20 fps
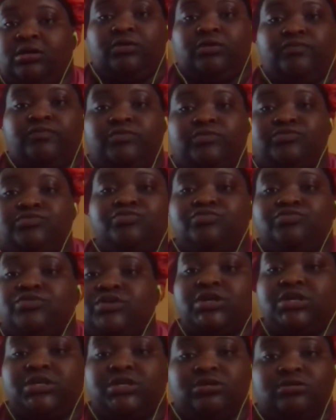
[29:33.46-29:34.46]
If you do
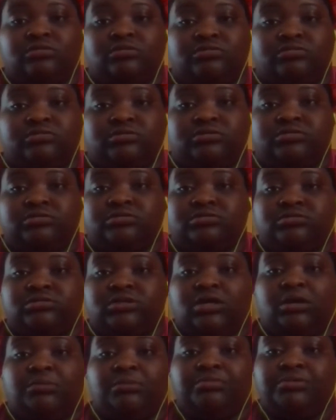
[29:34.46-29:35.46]
nothing else,
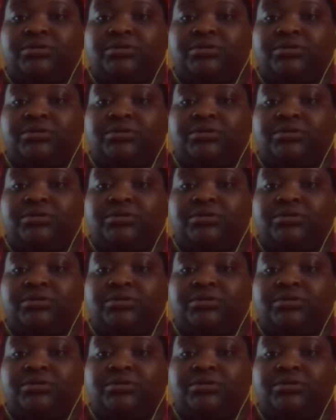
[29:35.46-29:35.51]
stop